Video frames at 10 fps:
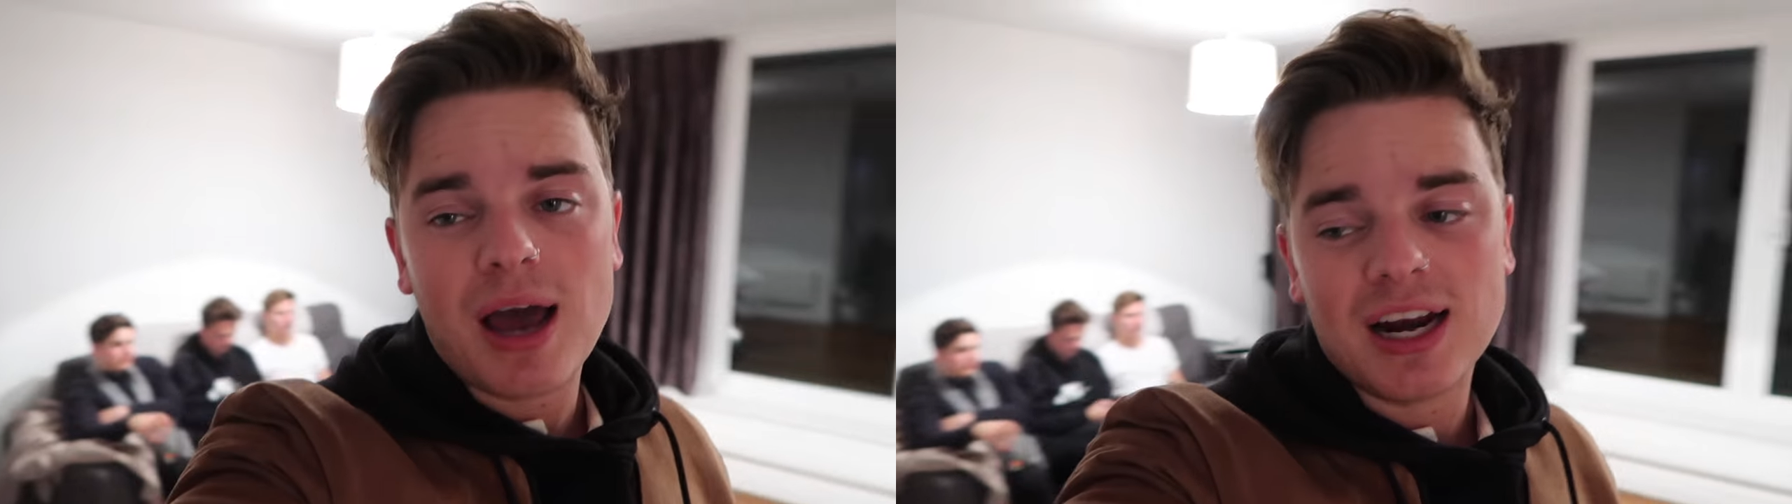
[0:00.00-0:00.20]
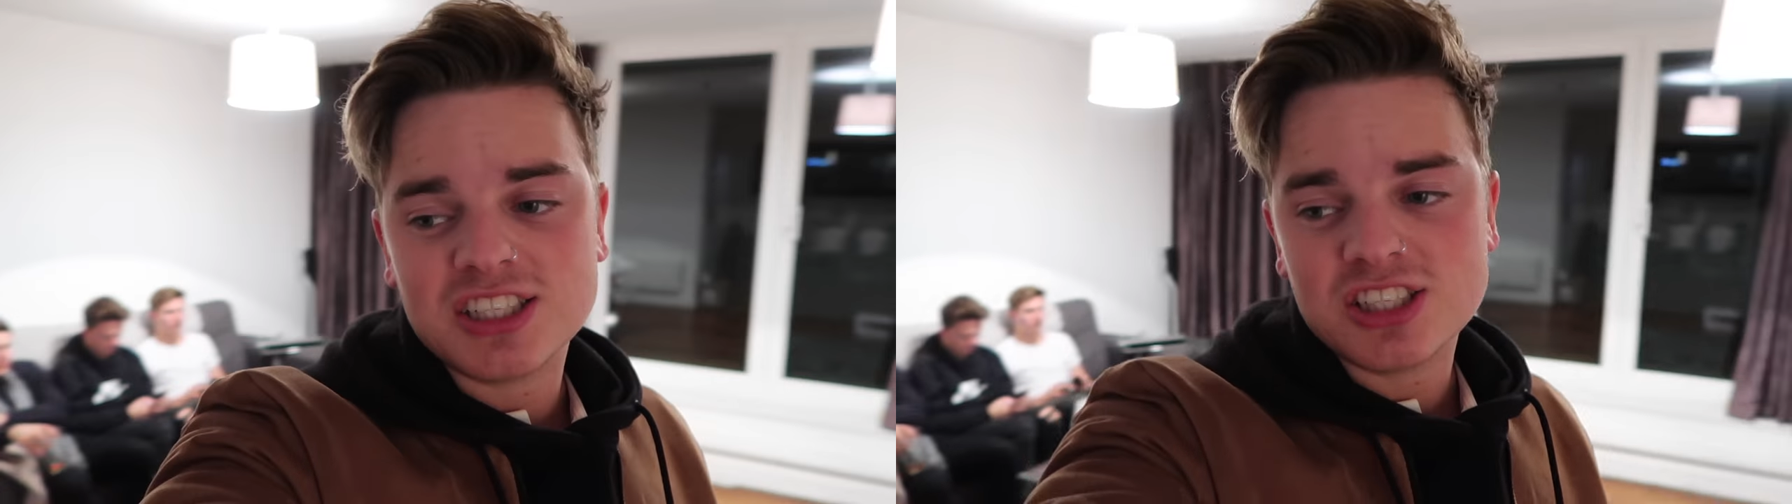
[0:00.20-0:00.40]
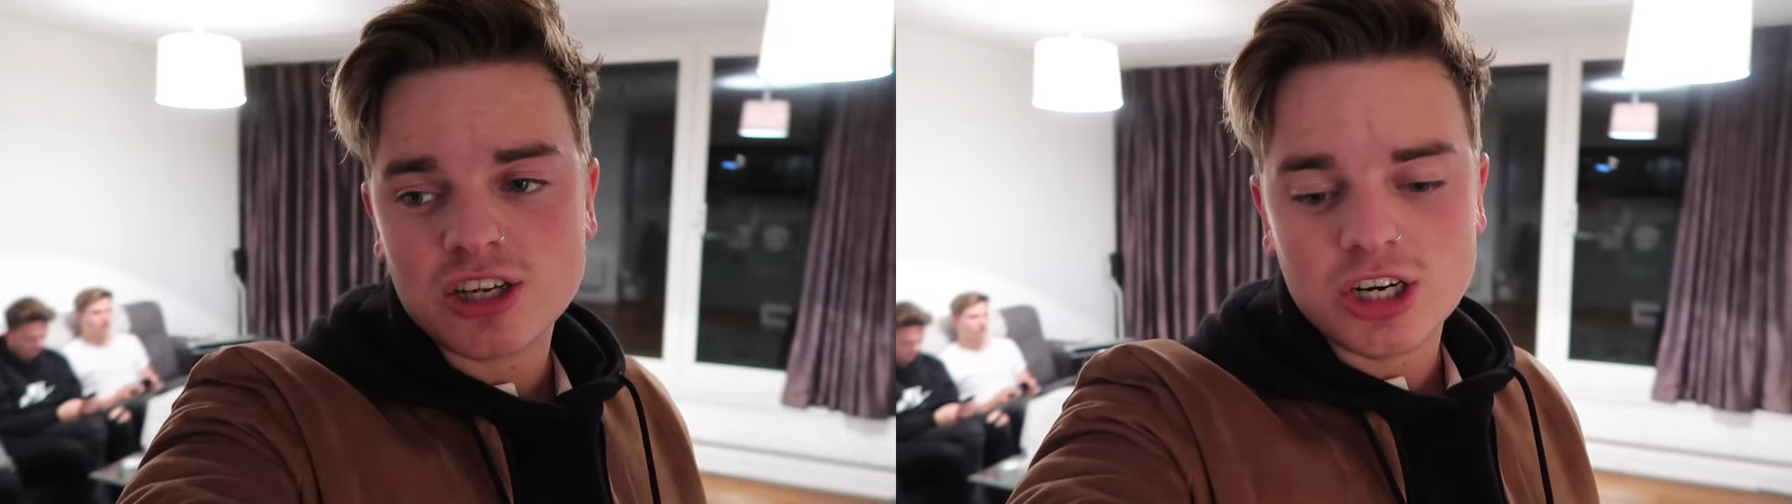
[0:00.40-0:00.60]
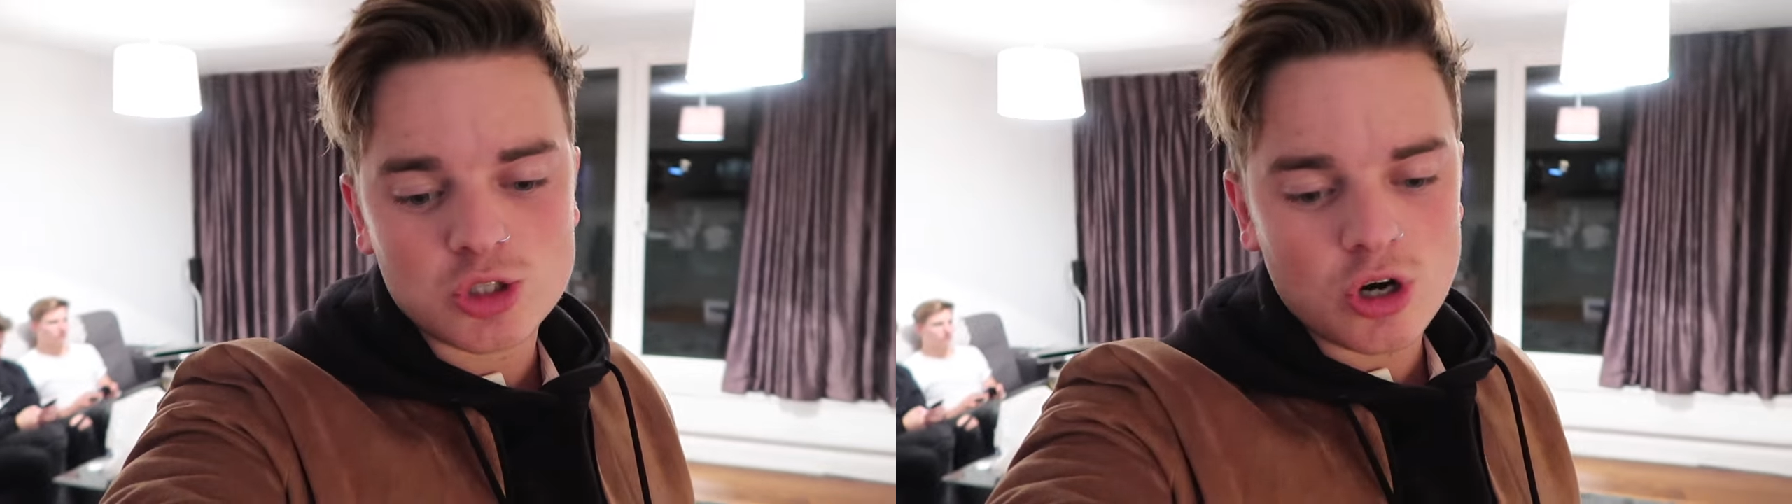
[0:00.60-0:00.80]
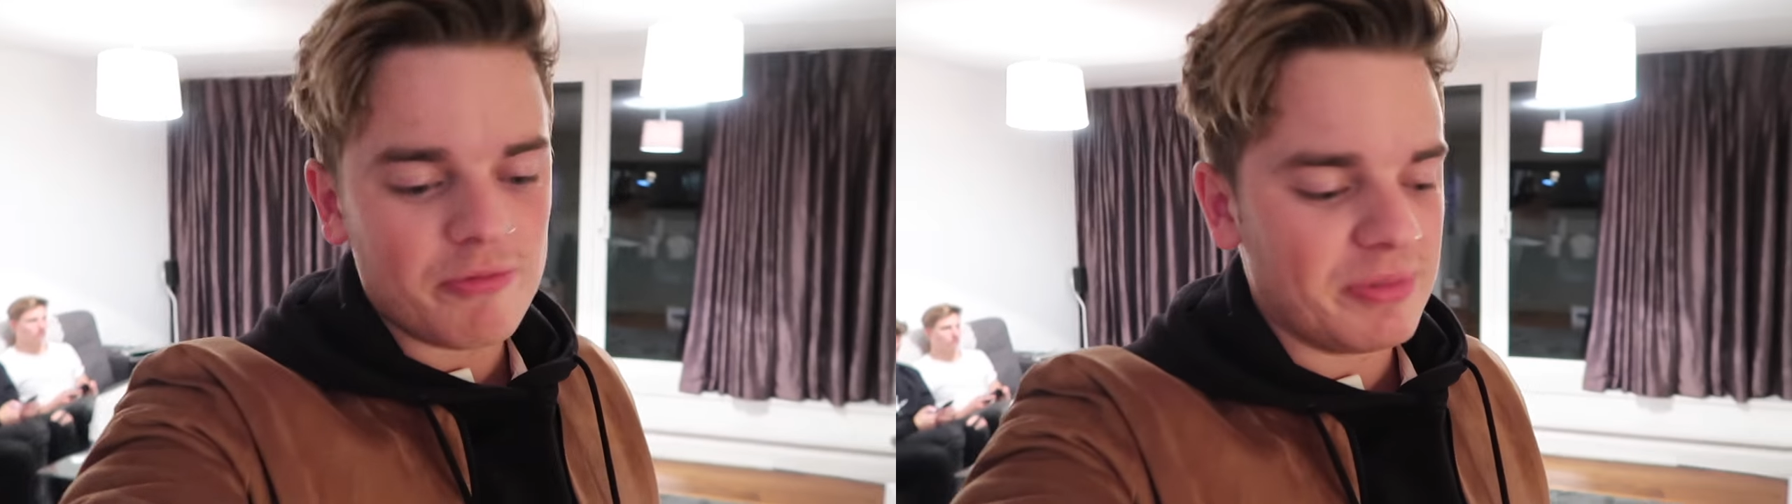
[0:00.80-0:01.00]
Alex is going to
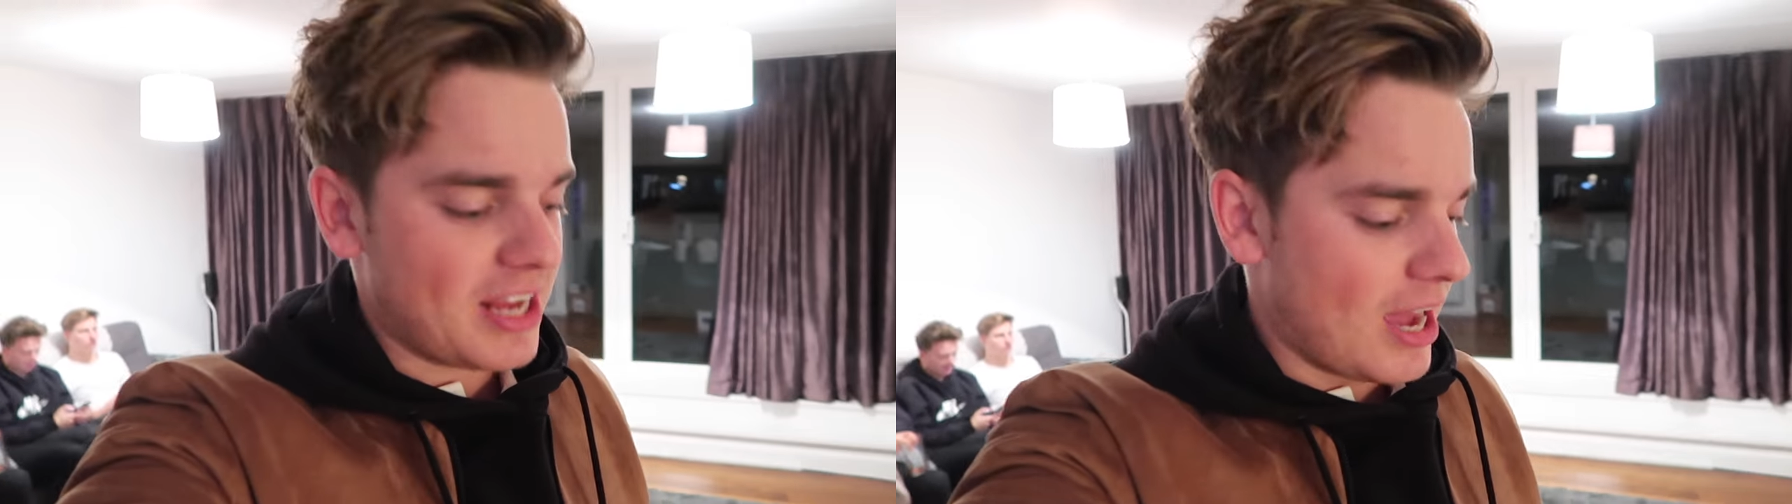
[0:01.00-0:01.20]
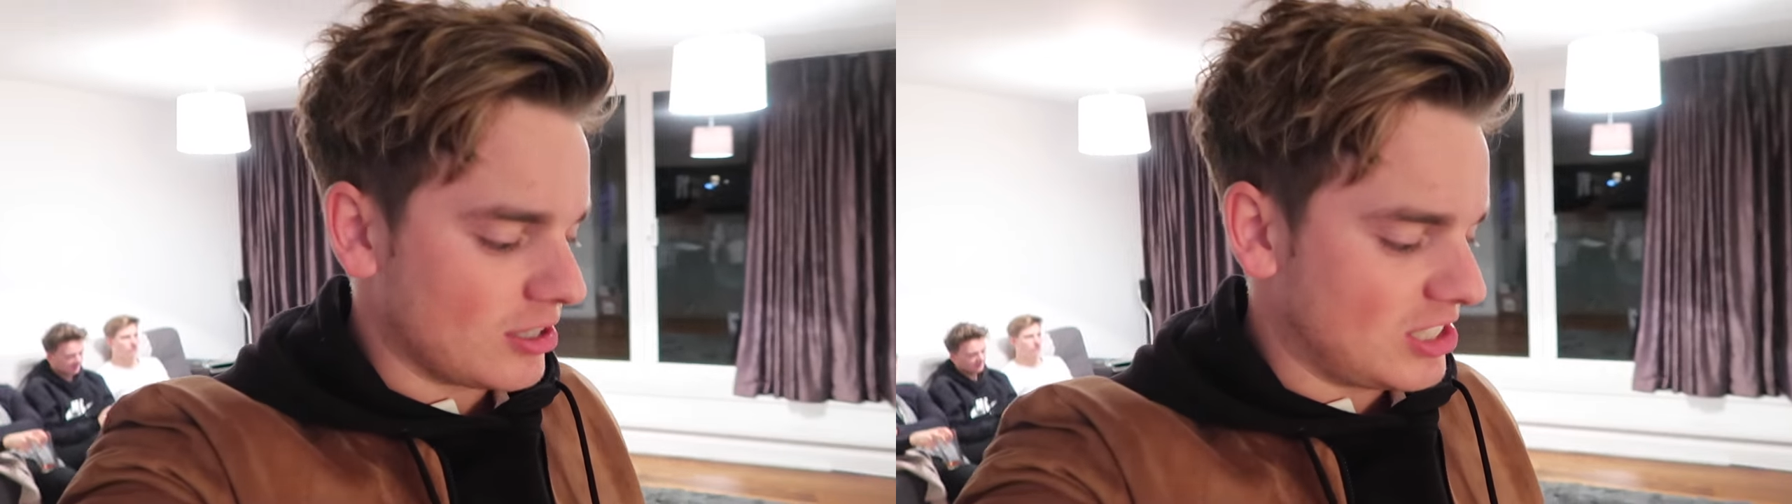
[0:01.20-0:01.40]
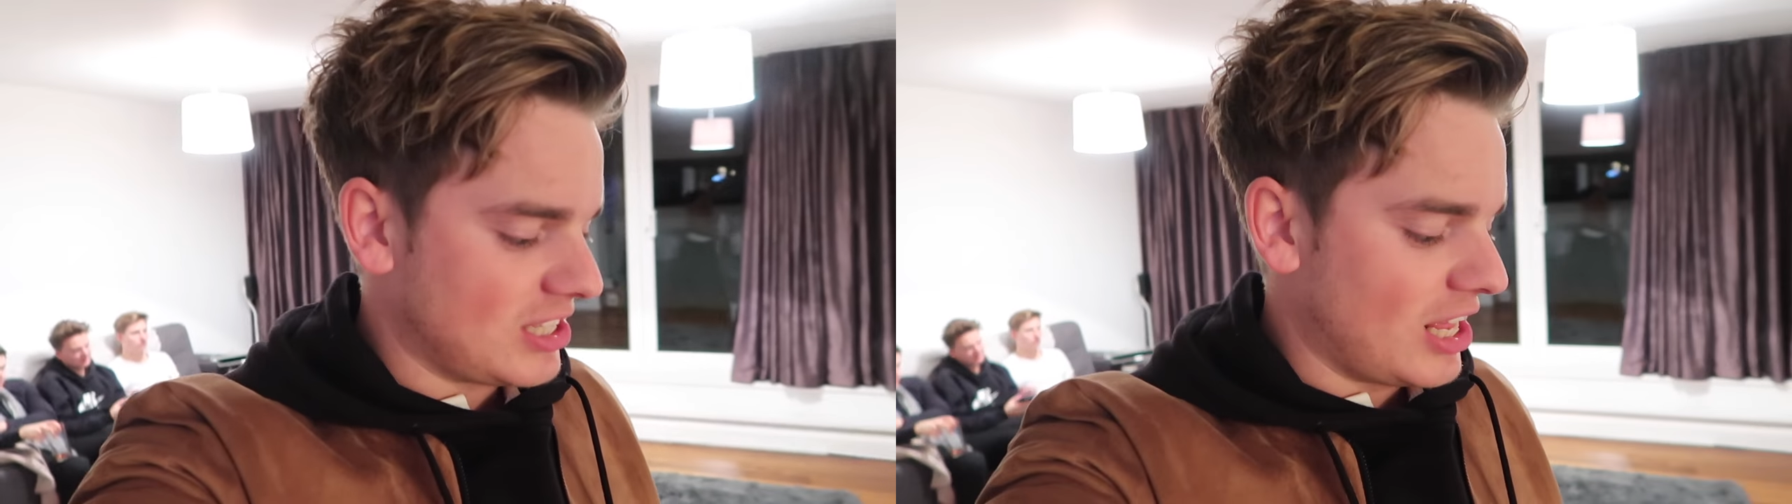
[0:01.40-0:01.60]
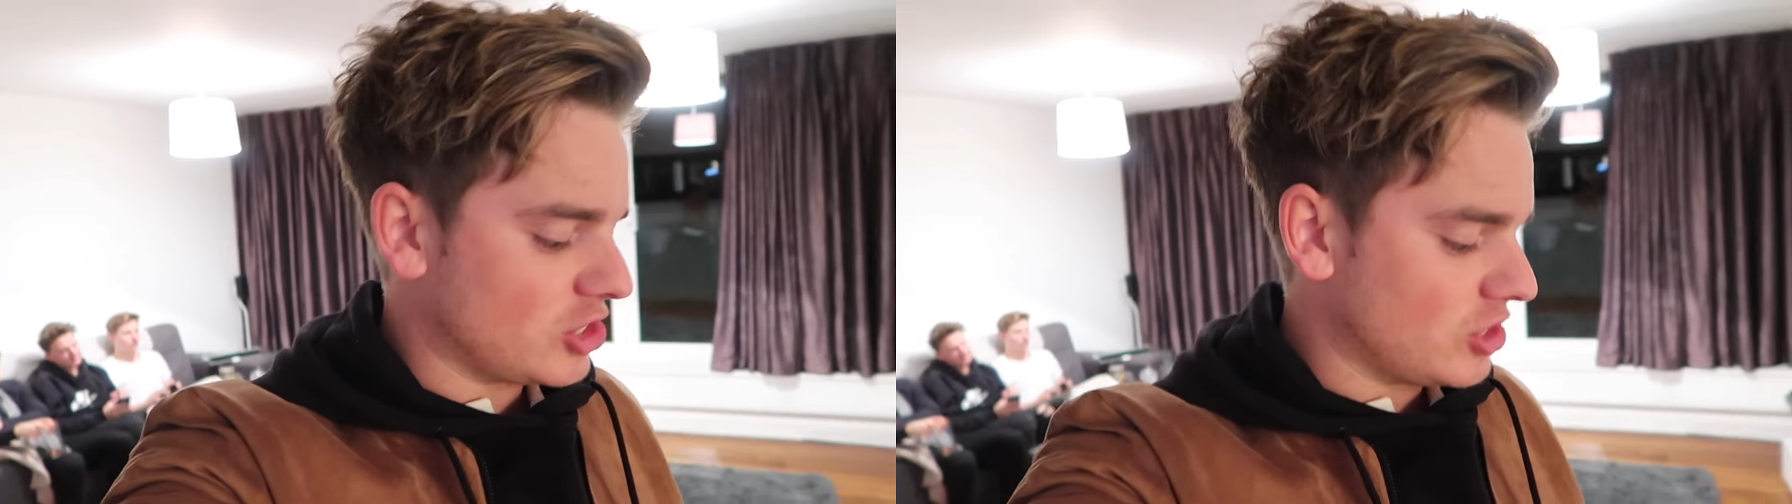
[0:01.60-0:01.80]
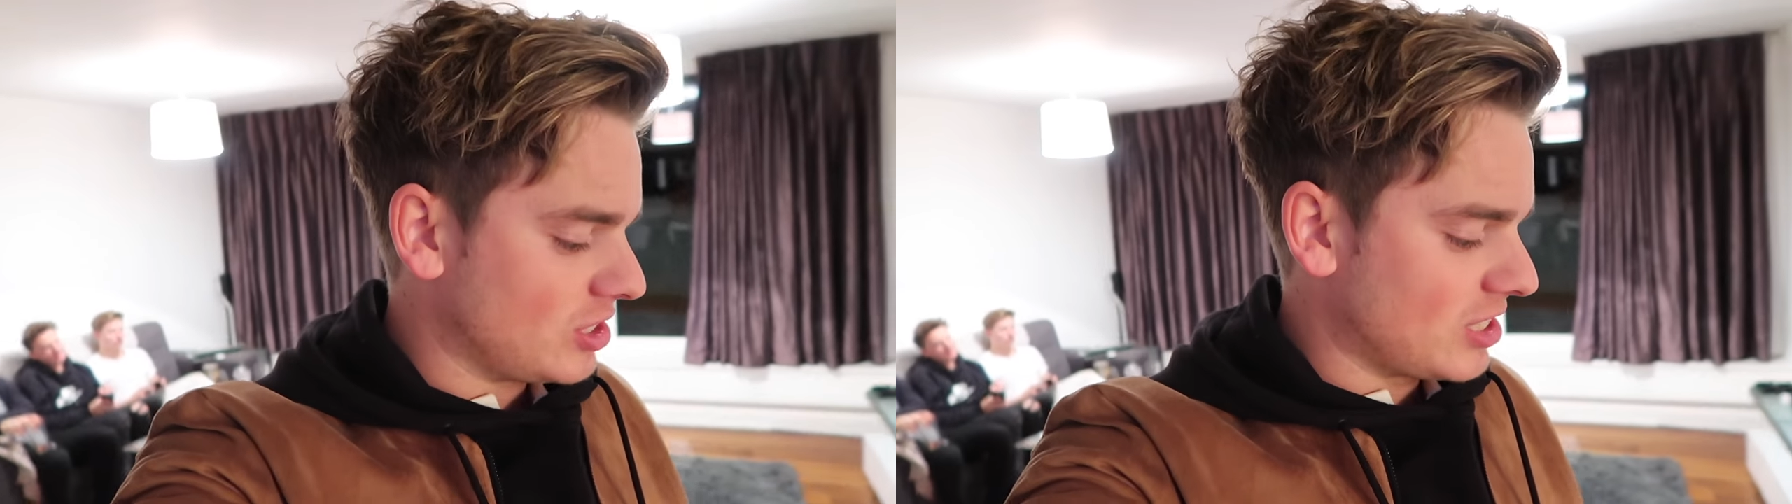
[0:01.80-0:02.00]
drive me down. She's a
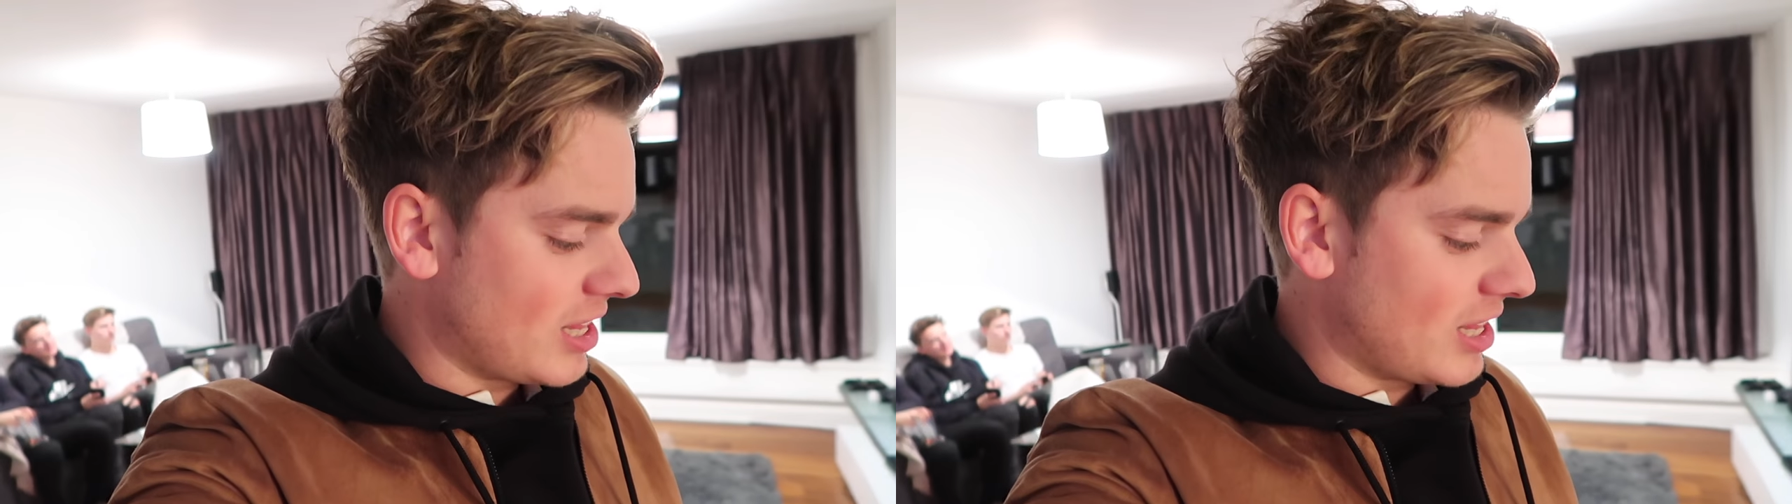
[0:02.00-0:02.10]
legend.